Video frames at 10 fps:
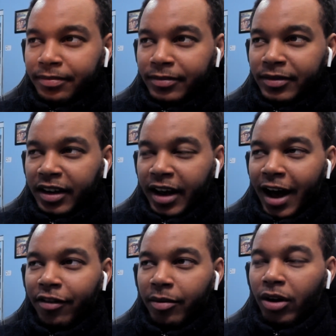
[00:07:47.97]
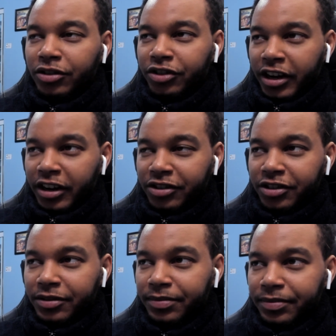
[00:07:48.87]
He's gonna have them all
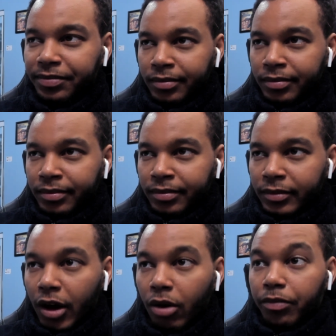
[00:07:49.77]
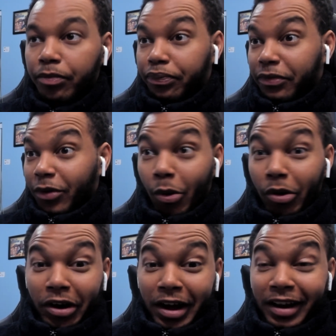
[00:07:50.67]
changed. Oh,
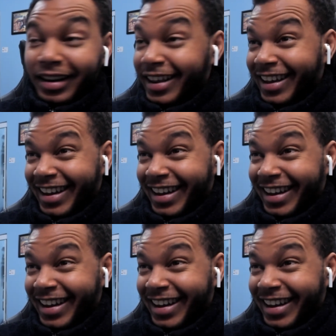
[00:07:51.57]
or not.